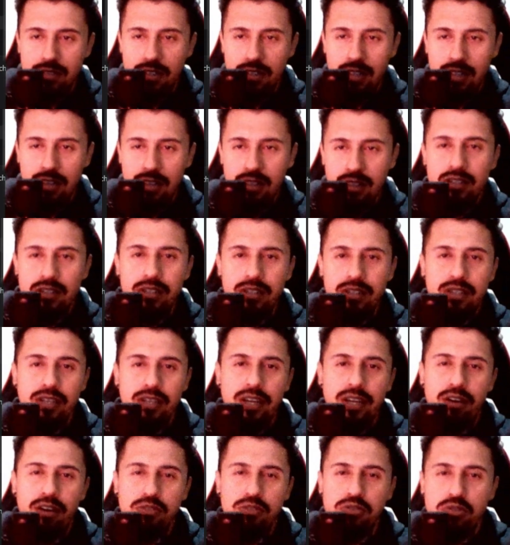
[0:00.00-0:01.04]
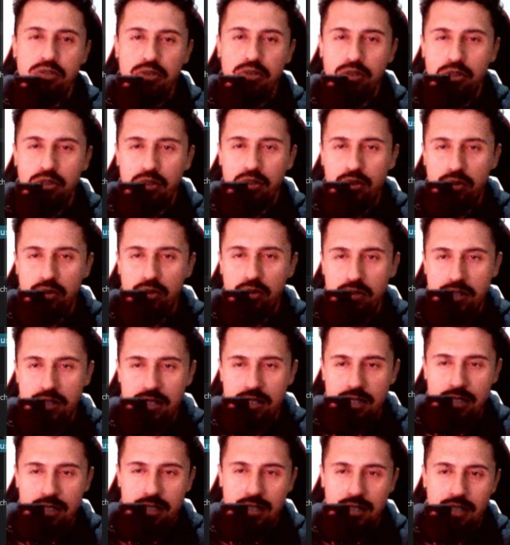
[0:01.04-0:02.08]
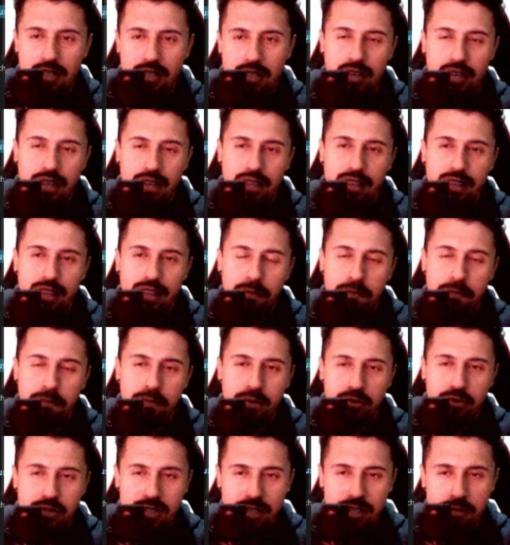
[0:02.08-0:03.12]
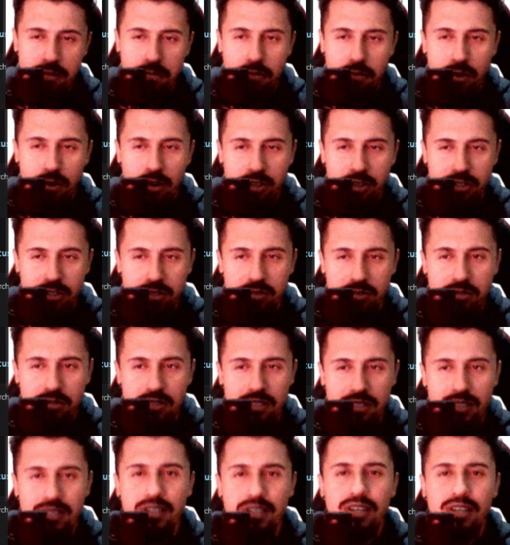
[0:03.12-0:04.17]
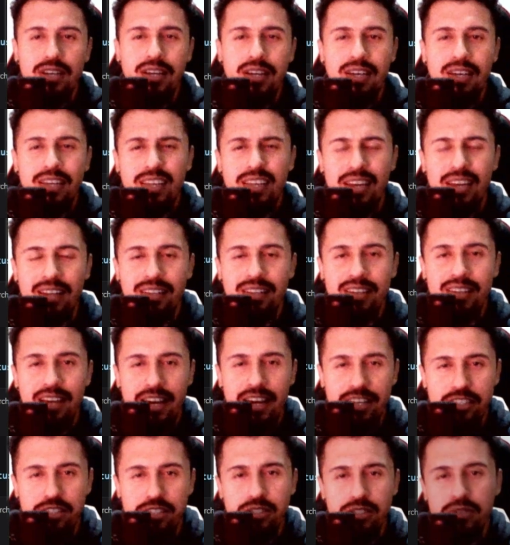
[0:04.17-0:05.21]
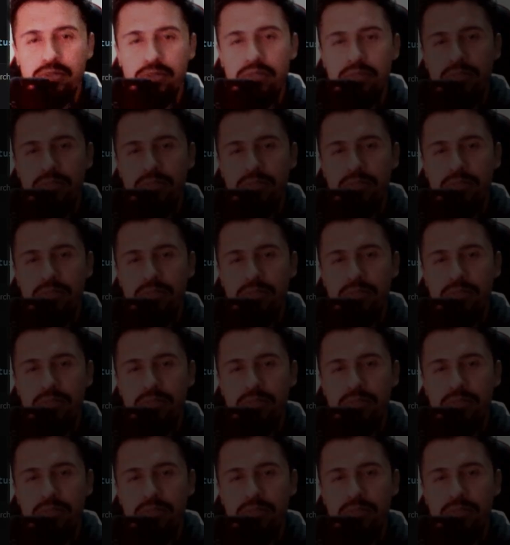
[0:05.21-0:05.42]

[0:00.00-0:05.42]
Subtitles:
learning how to use the built-in modules can get you.